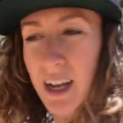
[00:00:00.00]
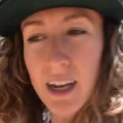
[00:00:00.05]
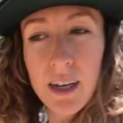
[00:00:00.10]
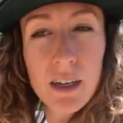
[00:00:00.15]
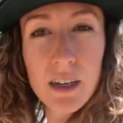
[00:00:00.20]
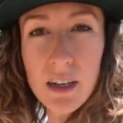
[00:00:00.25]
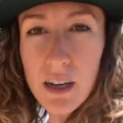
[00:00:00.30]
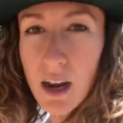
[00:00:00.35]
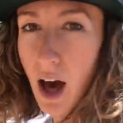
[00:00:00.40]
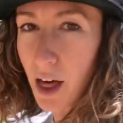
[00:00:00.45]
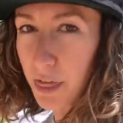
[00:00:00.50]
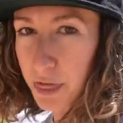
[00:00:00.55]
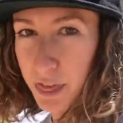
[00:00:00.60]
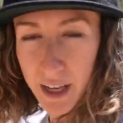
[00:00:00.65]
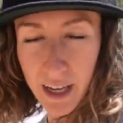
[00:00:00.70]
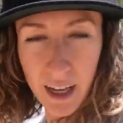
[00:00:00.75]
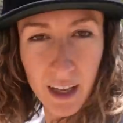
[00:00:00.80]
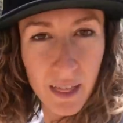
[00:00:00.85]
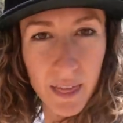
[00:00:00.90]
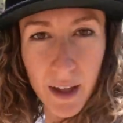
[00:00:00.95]

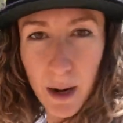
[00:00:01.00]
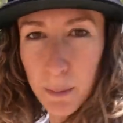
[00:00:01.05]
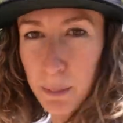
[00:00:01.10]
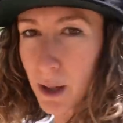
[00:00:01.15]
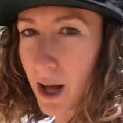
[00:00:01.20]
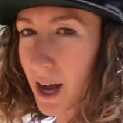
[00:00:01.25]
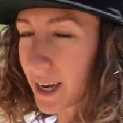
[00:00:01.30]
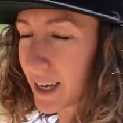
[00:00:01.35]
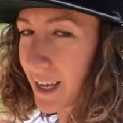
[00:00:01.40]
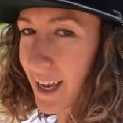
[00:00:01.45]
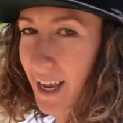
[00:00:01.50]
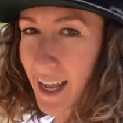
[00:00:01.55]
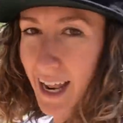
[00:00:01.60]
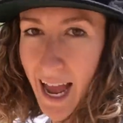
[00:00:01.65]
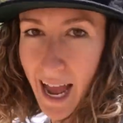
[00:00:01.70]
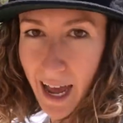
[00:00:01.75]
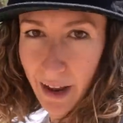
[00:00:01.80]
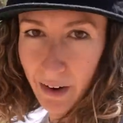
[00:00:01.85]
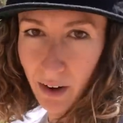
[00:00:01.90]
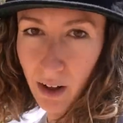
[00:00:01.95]
nothing in there blocking it
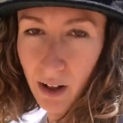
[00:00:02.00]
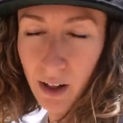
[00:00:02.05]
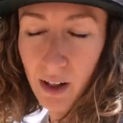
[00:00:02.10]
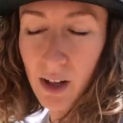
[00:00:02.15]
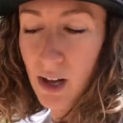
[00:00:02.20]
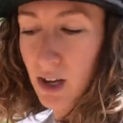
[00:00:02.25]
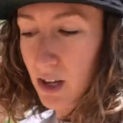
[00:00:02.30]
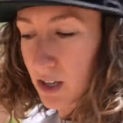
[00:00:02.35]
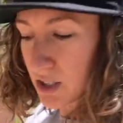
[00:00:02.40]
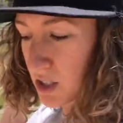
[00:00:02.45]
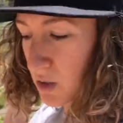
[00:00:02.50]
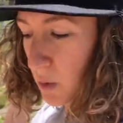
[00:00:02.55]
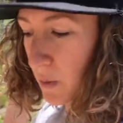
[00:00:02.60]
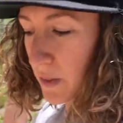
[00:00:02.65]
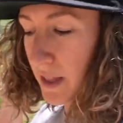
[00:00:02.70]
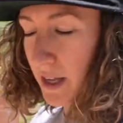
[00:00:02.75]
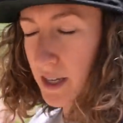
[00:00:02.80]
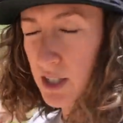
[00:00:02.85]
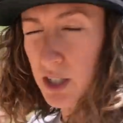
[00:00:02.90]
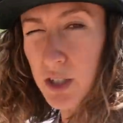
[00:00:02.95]
at all. So
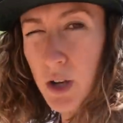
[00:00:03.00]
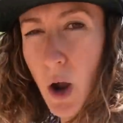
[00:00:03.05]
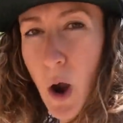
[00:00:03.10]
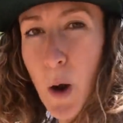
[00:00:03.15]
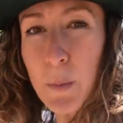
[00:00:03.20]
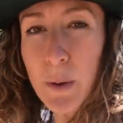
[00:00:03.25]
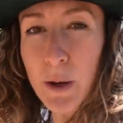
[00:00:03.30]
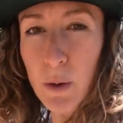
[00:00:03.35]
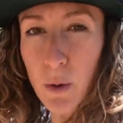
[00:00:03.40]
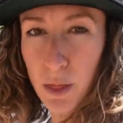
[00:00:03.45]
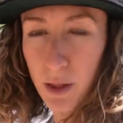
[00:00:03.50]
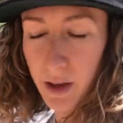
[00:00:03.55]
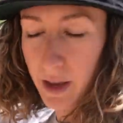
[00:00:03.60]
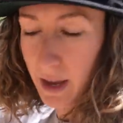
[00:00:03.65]
when they scope it with a